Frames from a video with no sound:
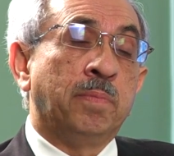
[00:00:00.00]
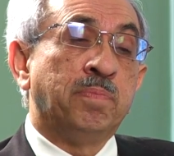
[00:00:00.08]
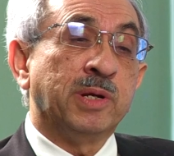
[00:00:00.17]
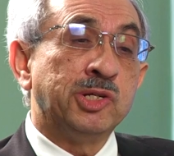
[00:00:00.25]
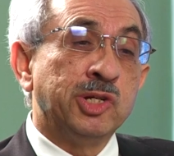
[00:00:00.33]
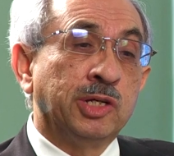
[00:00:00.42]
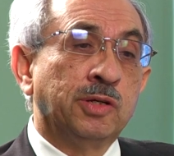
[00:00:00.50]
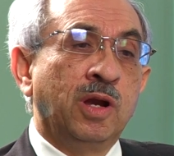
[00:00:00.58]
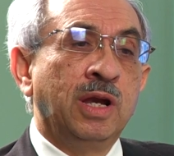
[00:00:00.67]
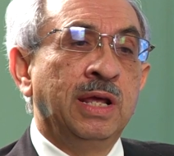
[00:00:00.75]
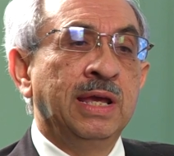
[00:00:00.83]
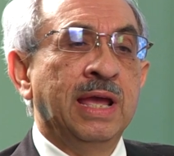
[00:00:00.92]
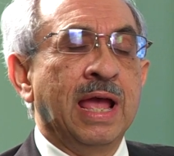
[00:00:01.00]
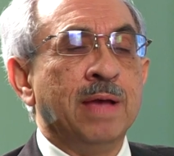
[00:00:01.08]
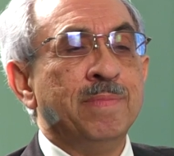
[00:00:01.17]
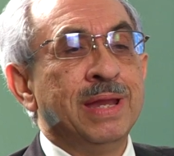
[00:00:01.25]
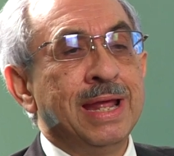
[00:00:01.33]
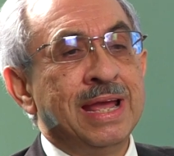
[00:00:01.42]
particularly
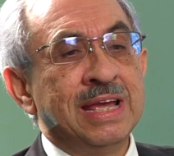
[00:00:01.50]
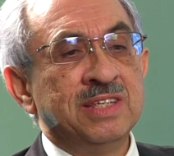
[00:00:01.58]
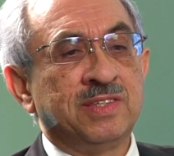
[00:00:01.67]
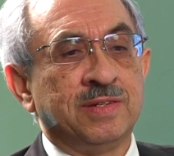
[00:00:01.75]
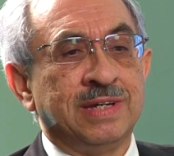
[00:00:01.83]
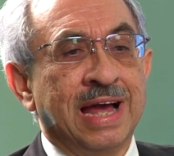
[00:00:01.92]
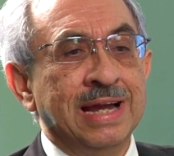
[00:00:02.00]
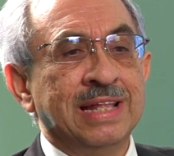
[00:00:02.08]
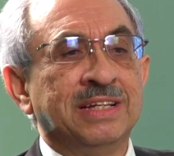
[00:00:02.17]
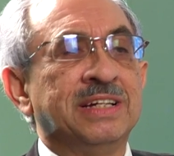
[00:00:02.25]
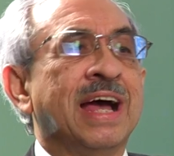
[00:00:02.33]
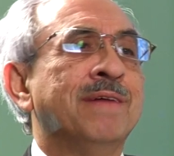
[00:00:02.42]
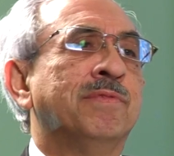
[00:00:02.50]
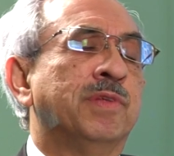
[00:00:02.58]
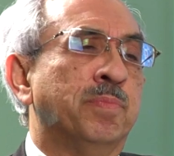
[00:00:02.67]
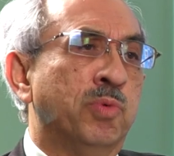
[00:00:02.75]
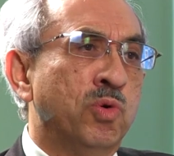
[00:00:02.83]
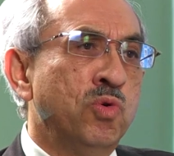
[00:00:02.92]
M&As done at the time of the
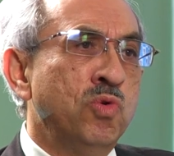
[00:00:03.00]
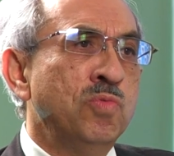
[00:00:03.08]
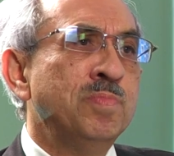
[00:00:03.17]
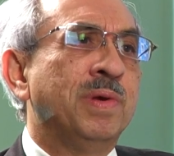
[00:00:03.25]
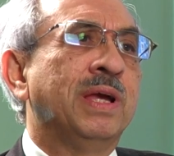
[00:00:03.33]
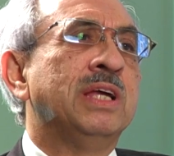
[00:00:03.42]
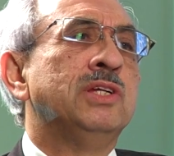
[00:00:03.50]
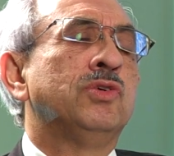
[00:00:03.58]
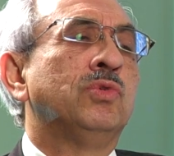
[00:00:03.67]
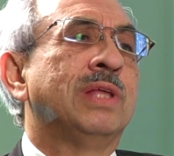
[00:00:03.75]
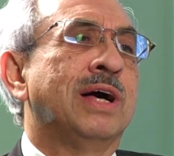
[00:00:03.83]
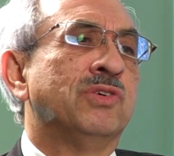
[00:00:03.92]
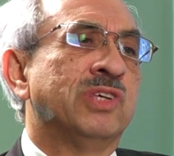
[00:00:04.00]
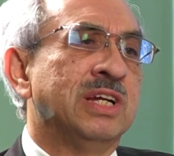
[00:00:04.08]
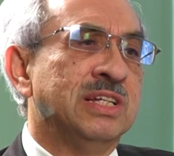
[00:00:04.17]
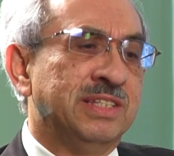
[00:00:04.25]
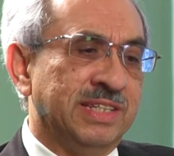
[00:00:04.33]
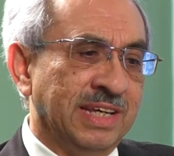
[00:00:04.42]
boom, right, in
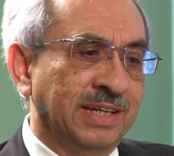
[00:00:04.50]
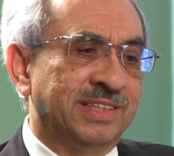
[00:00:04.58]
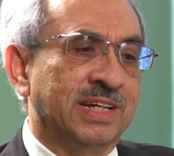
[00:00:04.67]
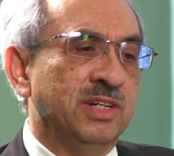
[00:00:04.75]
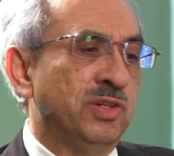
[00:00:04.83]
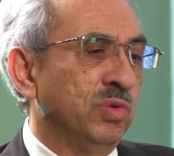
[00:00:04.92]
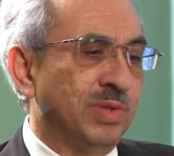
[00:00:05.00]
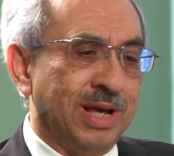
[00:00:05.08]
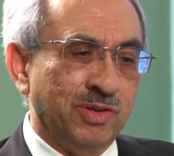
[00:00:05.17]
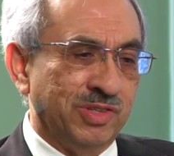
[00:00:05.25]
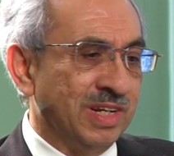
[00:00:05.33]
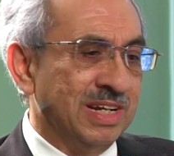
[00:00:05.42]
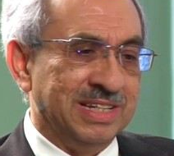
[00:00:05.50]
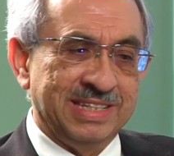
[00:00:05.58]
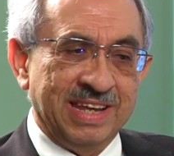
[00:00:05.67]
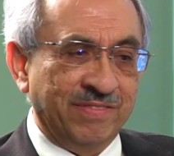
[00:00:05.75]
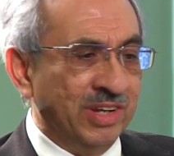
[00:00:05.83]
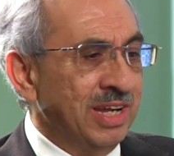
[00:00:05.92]
2006 and
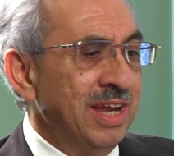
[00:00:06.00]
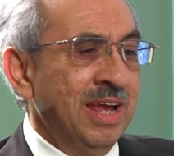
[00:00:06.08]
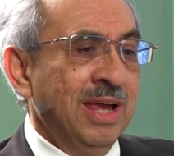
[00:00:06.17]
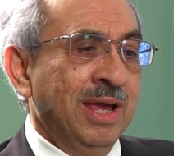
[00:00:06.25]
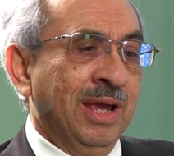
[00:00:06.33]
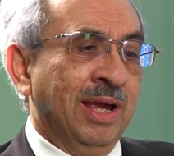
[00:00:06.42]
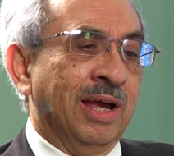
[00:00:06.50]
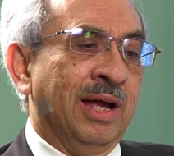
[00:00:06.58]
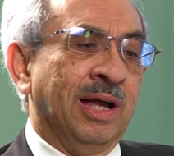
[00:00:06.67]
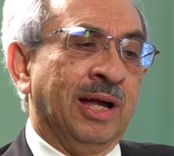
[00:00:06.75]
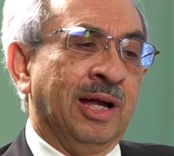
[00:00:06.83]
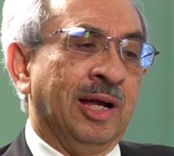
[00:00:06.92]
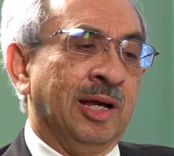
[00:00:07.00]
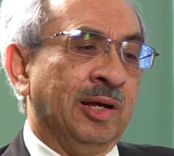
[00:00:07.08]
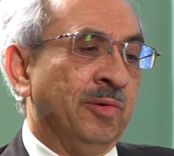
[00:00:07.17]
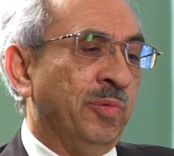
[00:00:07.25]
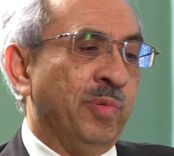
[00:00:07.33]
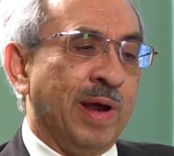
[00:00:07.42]
2007,
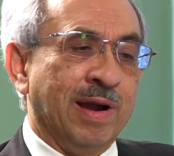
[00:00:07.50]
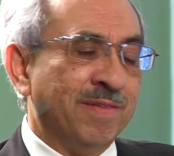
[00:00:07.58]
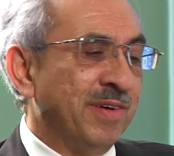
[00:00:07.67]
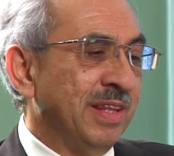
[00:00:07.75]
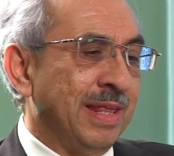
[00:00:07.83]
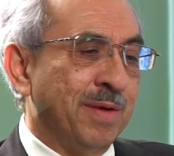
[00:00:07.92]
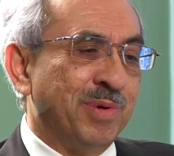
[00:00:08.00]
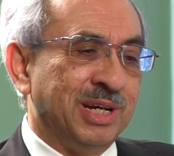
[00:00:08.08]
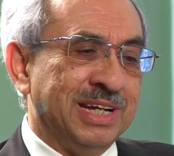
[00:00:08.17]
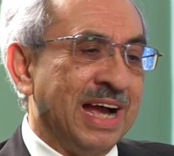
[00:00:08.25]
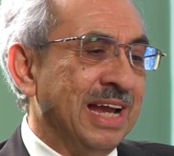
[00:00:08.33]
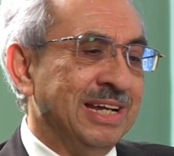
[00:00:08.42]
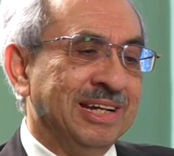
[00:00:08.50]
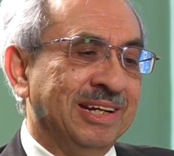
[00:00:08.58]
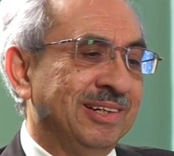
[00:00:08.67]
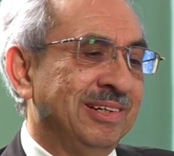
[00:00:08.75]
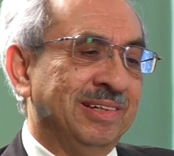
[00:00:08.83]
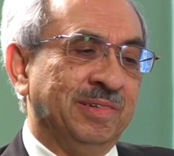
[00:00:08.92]
wherever they were done,
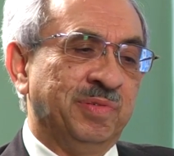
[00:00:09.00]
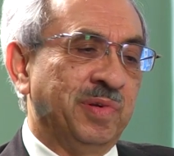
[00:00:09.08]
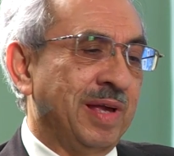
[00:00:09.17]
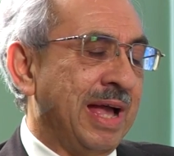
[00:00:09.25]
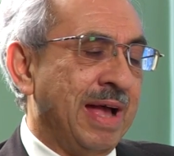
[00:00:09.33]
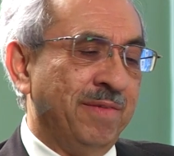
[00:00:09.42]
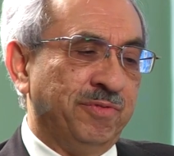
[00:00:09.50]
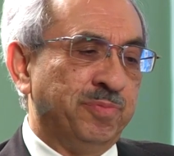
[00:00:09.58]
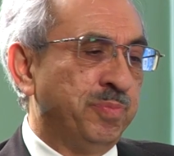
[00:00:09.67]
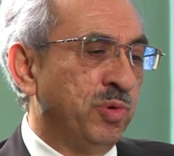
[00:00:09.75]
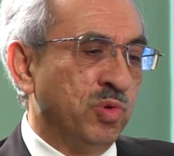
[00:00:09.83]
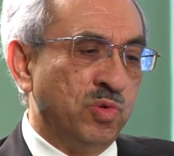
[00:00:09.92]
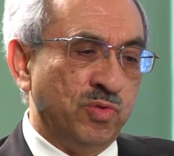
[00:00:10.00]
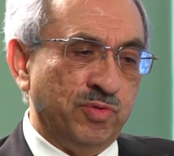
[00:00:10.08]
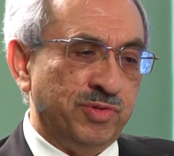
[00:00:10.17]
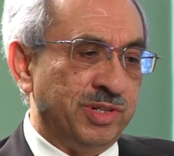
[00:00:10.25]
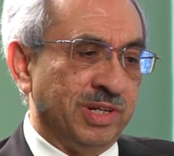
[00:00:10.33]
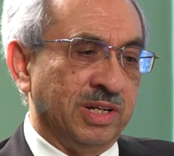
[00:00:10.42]
have
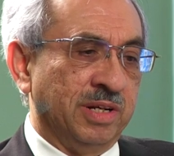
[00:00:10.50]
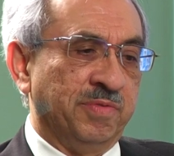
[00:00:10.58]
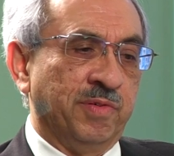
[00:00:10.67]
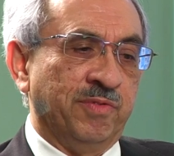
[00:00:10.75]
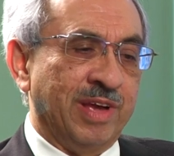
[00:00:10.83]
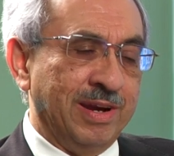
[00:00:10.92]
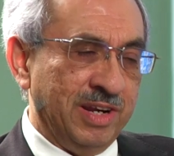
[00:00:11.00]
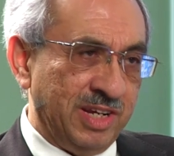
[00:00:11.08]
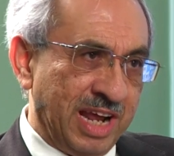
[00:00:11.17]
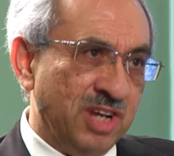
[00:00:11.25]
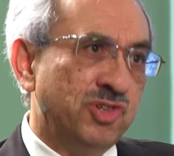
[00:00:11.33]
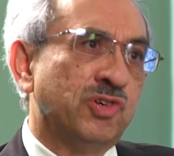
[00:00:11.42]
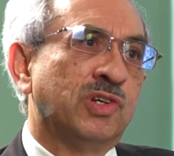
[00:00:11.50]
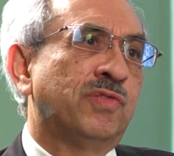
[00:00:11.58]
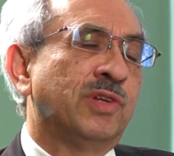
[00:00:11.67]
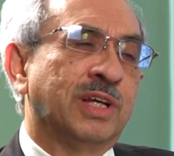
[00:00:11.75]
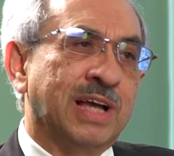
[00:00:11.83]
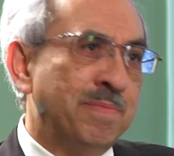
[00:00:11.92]
proved very dangerous
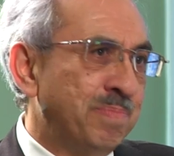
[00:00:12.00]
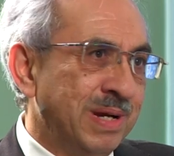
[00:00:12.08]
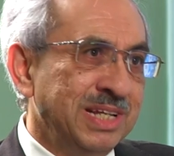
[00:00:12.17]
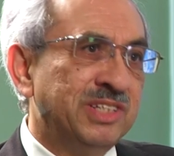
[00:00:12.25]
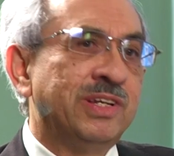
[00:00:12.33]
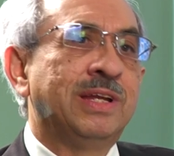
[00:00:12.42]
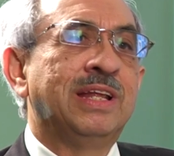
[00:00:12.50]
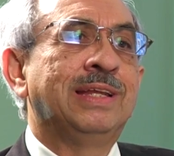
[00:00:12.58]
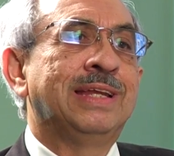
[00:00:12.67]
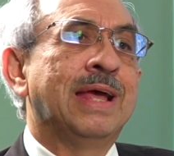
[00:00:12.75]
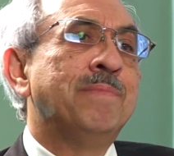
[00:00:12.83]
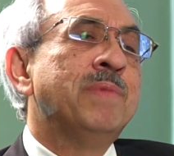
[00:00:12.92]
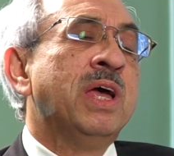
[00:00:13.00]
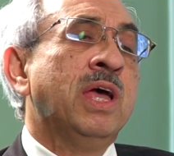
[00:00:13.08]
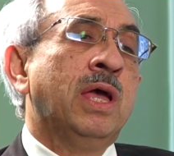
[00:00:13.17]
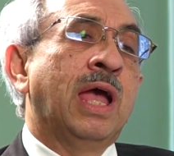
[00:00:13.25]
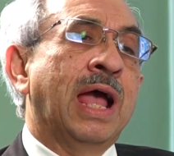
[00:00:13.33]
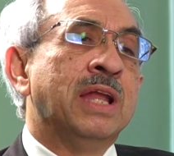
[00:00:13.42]
for the companies that did them.
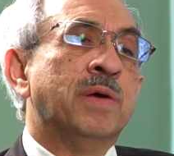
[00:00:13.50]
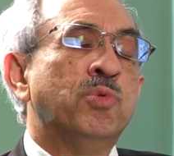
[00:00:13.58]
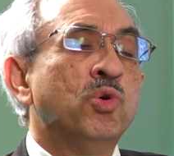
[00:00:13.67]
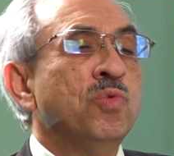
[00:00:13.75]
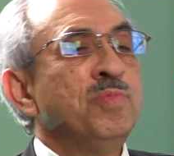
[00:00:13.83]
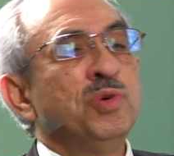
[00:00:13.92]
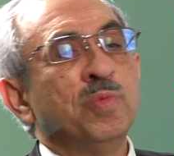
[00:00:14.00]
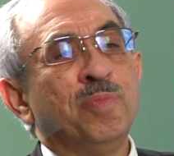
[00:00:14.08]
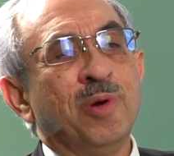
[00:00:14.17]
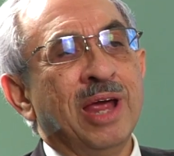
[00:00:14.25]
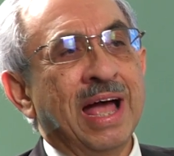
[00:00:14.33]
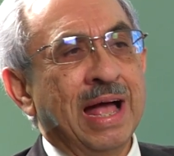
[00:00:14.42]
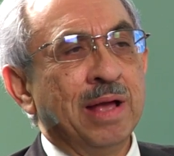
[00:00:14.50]
And the boom, you pay